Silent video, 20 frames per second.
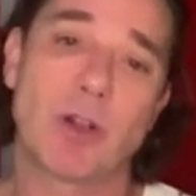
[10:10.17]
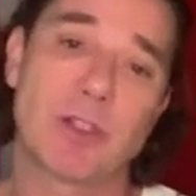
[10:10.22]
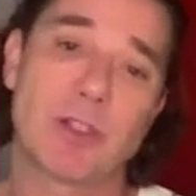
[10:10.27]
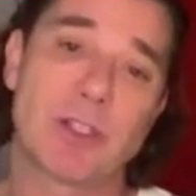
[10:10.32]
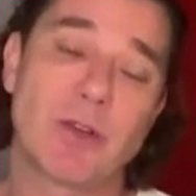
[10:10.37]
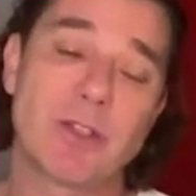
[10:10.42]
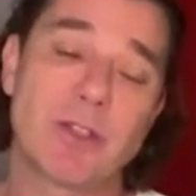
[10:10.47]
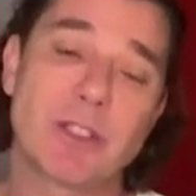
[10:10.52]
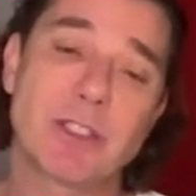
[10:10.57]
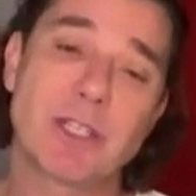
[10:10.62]

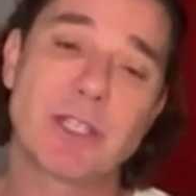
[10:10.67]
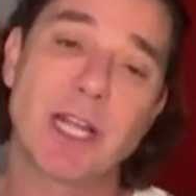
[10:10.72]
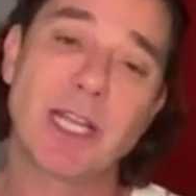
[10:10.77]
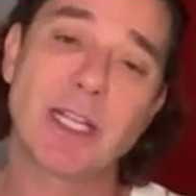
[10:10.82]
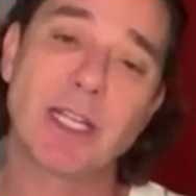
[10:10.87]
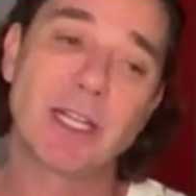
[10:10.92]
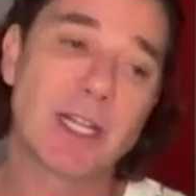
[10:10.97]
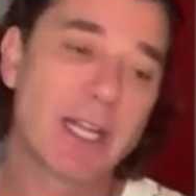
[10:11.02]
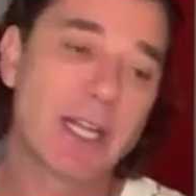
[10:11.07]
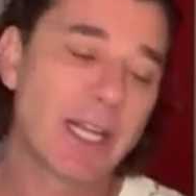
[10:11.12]
So it's
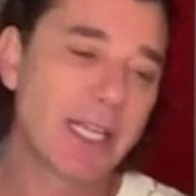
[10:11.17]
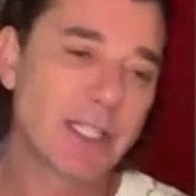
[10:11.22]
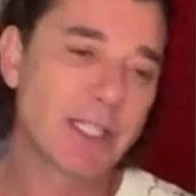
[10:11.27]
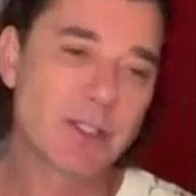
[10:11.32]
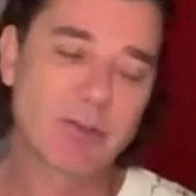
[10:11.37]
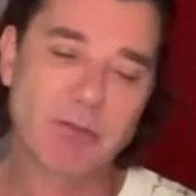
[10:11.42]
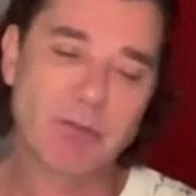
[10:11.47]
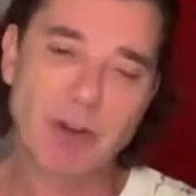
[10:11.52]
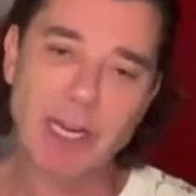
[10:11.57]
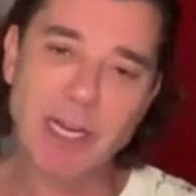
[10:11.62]
like it's
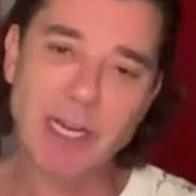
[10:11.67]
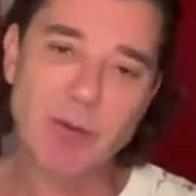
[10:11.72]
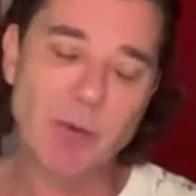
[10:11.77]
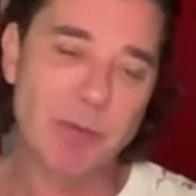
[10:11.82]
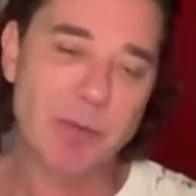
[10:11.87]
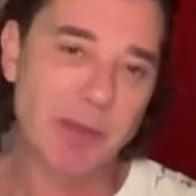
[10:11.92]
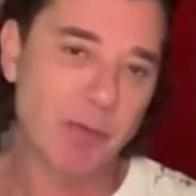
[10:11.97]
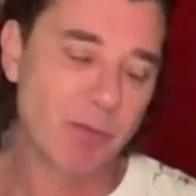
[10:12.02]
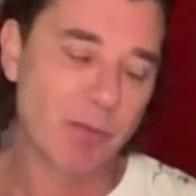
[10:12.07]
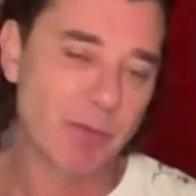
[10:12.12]
great when
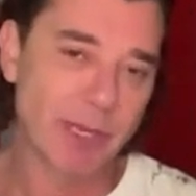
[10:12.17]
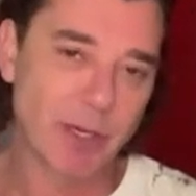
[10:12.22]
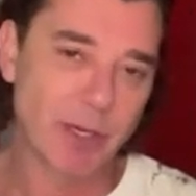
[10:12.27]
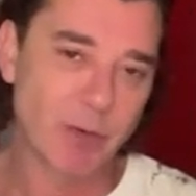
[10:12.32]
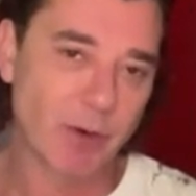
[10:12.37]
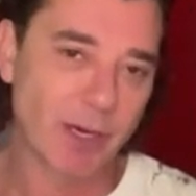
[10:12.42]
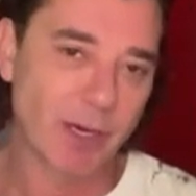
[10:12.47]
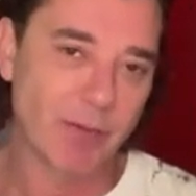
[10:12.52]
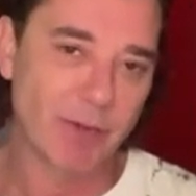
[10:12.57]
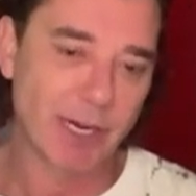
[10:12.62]
people make
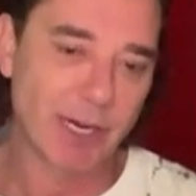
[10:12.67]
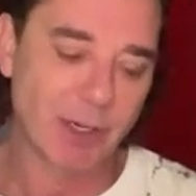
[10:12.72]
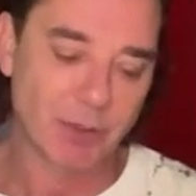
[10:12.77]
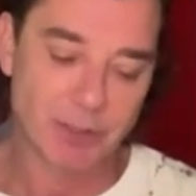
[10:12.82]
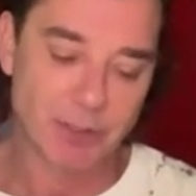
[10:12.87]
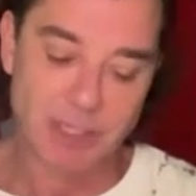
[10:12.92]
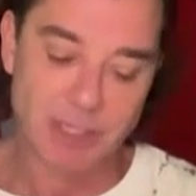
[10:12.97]
great records.